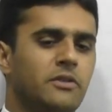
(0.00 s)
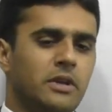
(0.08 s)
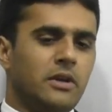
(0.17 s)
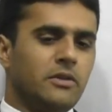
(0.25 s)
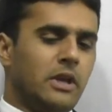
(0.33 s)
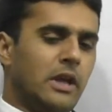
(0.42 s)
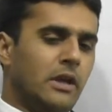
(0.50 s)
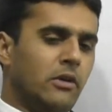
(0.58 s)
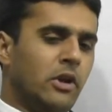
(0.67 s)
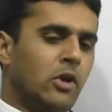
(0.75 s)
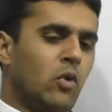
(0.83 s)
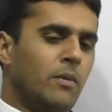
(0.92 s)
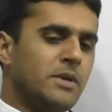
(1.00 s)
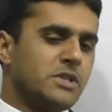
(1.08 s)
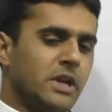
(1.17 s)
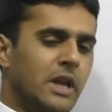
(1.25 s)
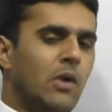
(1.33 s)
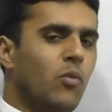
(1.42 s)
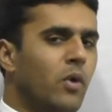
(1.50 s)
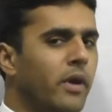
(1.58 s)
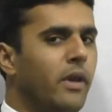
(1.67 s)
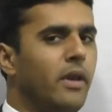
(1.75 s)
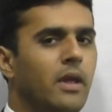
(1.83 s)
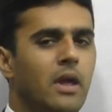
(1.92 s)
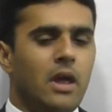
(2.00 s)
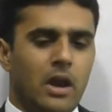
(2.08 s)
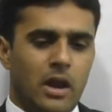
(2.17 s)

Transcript: it says requirement A1.